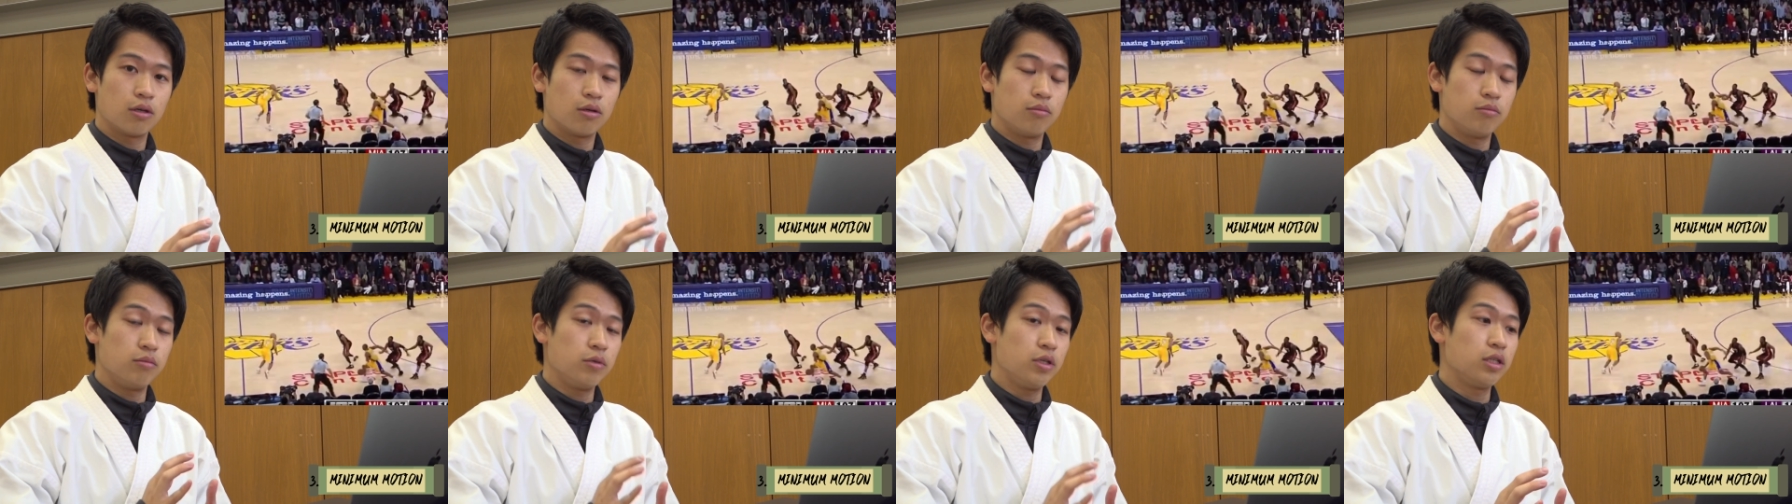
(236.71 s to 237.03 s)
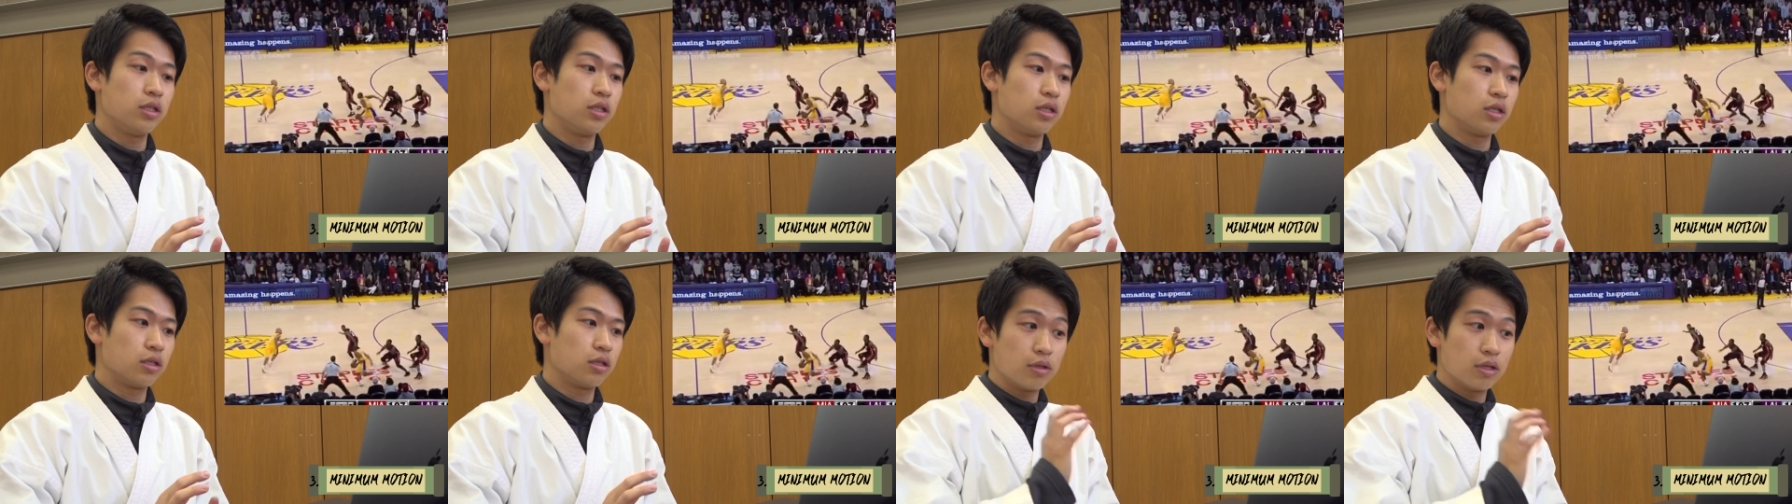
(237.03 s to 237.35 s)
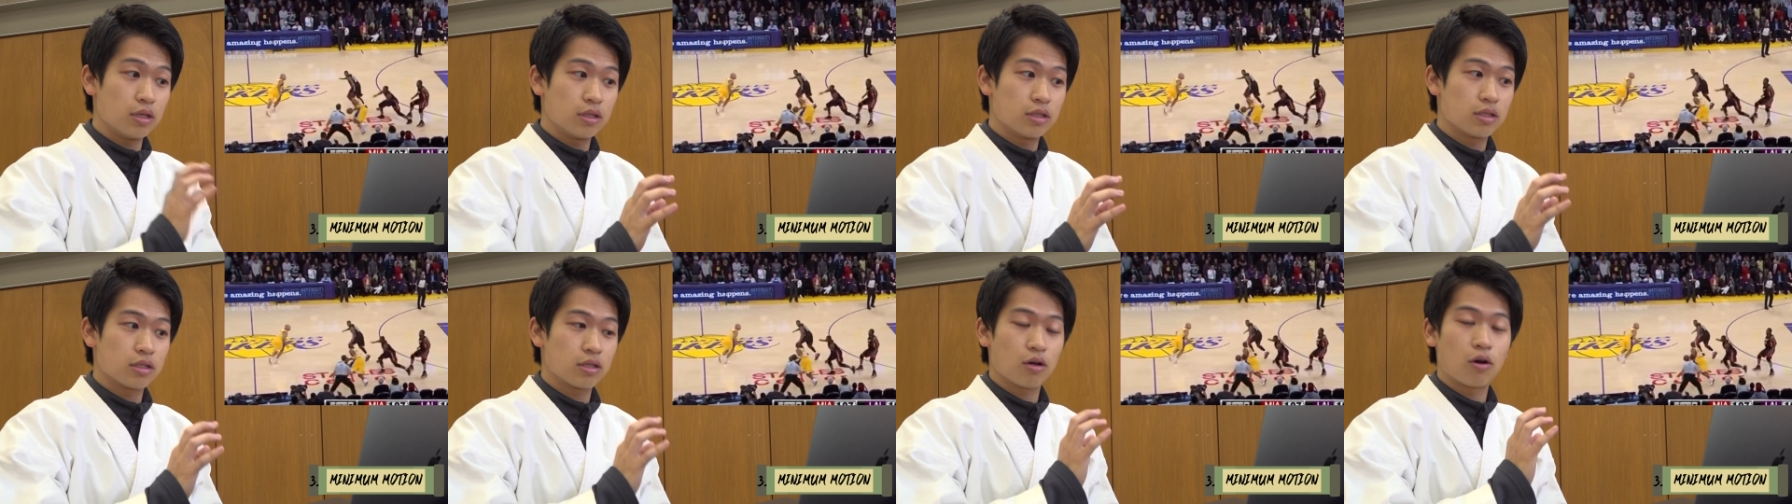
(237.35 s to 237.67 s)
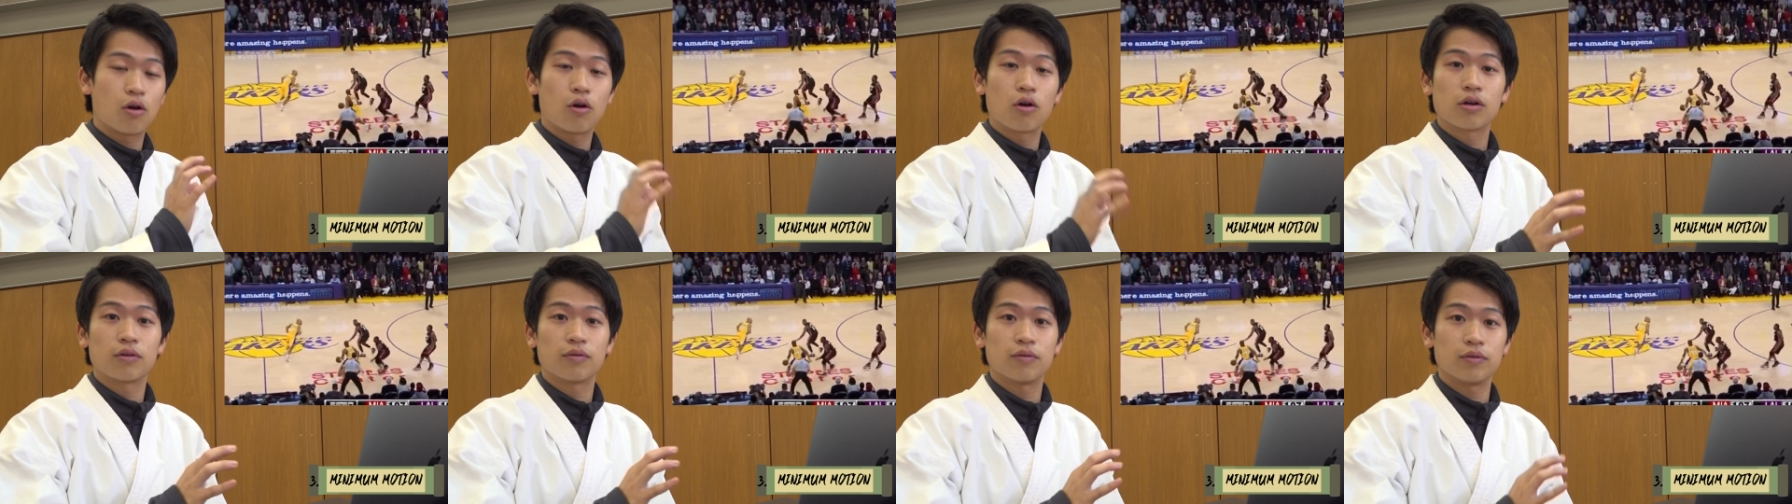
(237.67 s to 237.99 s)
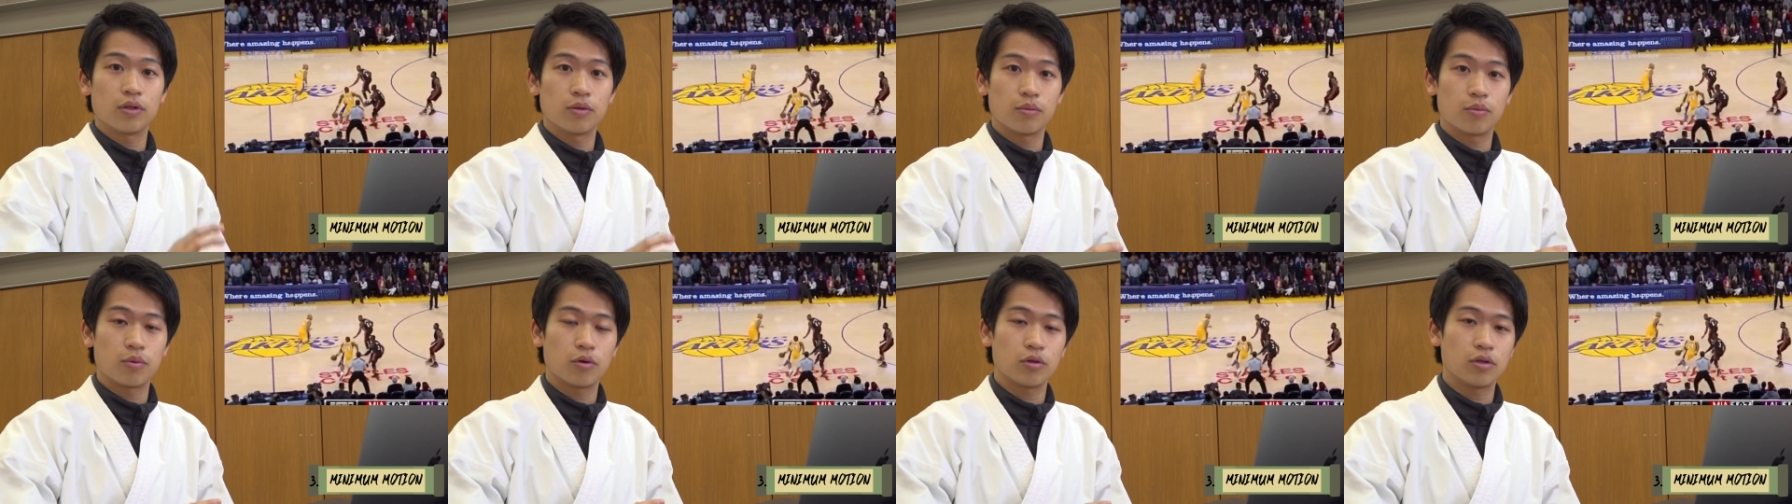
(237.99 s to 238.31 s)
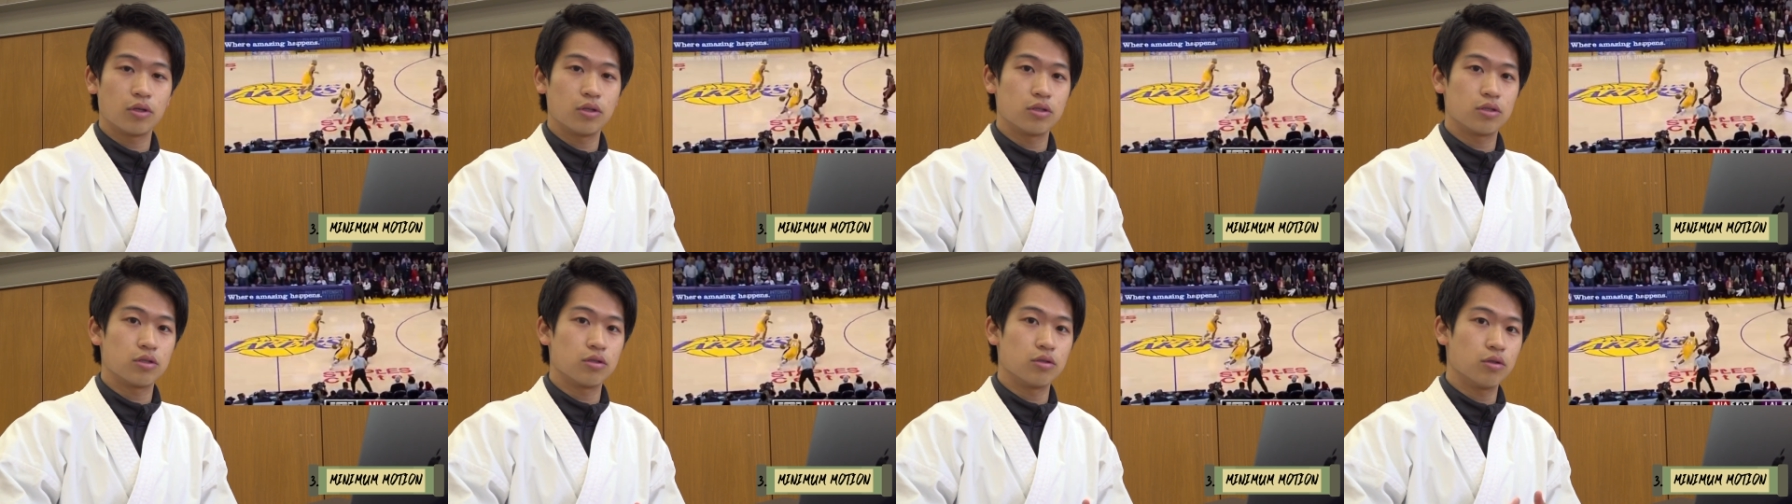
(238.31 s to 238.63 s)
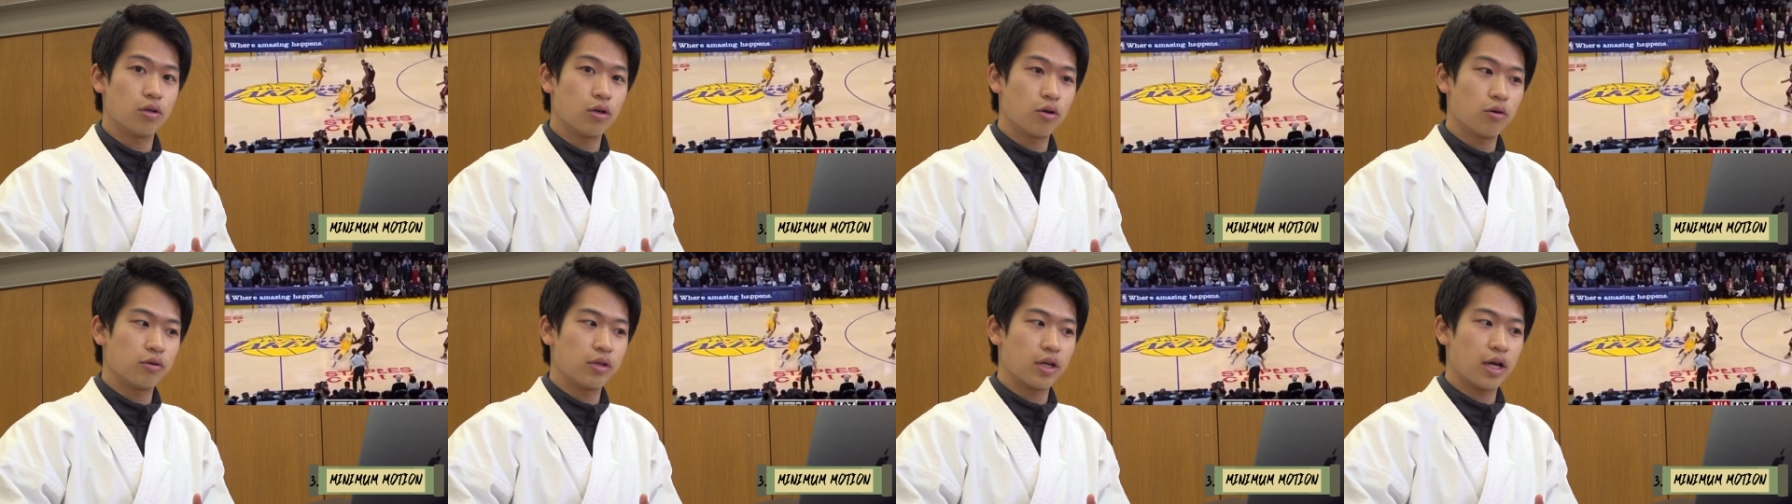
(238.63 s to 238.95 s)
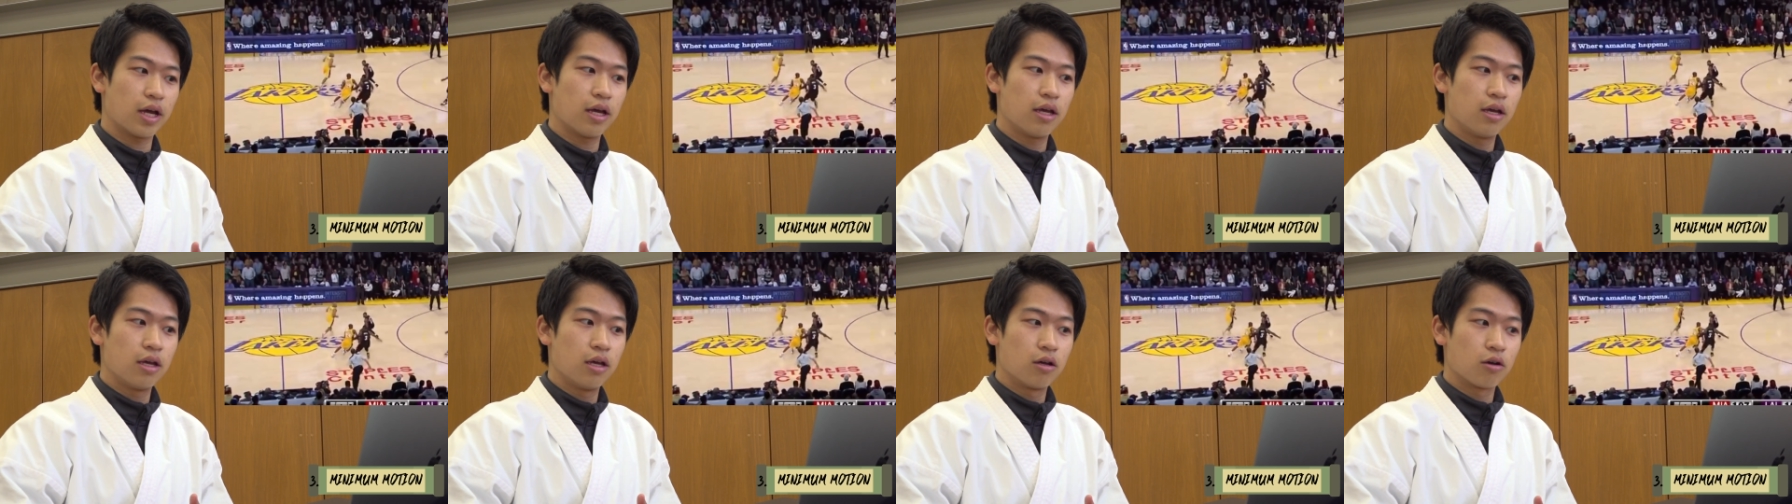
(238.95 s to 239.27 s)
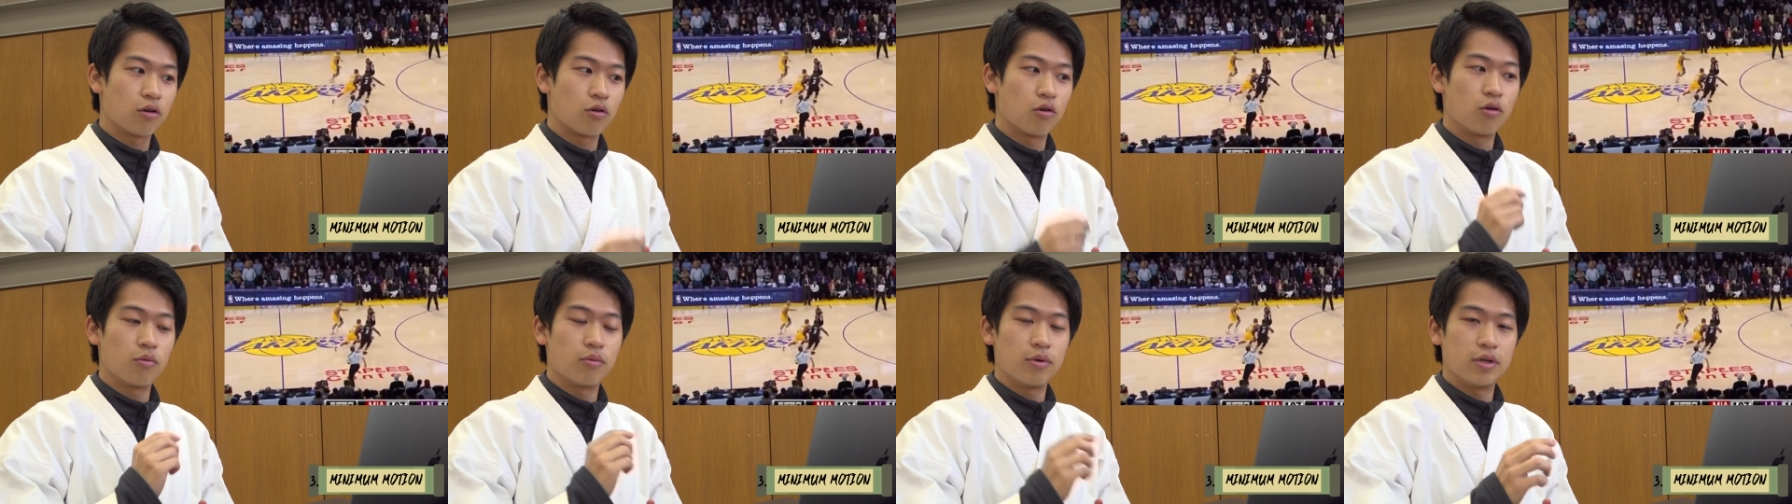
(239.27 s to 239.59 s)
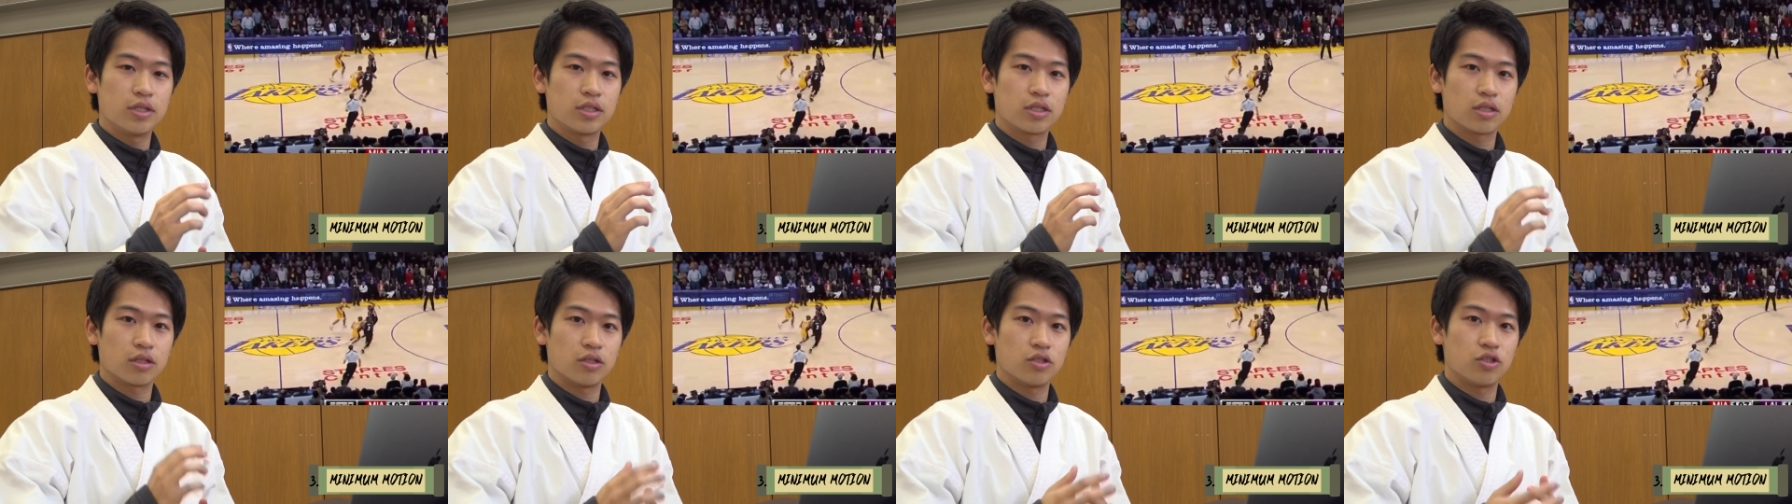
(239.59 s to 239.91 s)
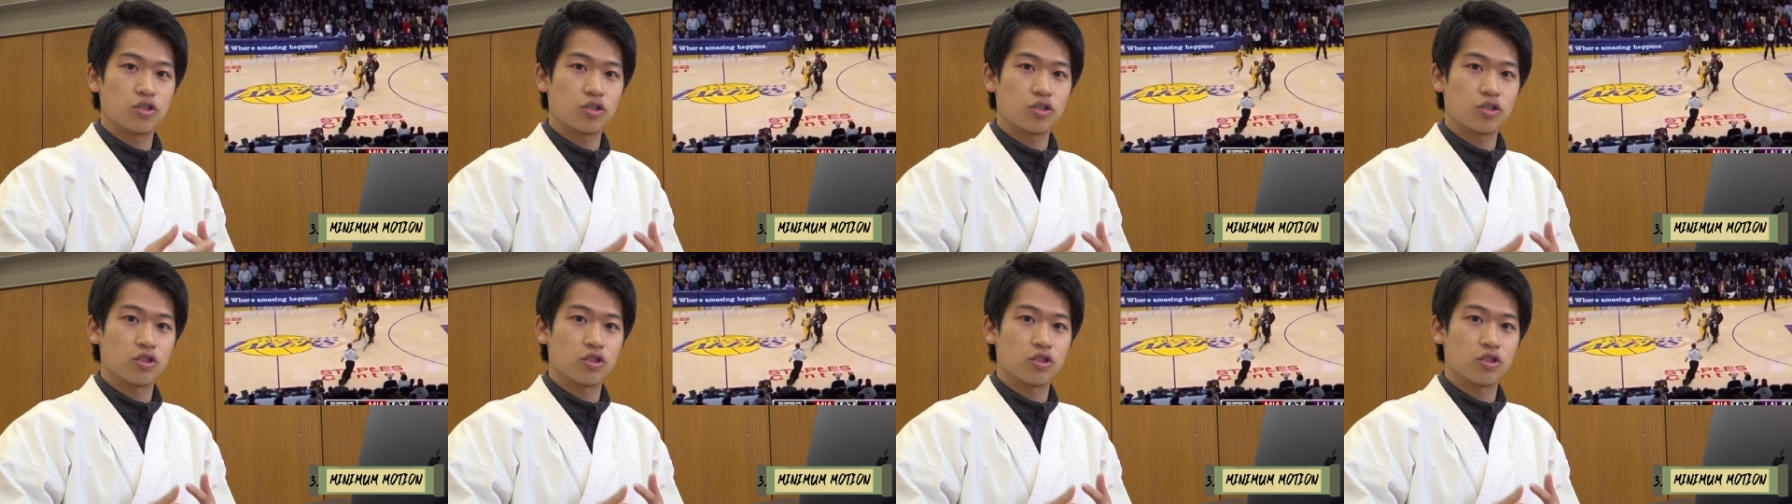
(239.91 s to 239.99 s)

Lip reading: Meaning, it's hard for the opponent to know that Kobe is going to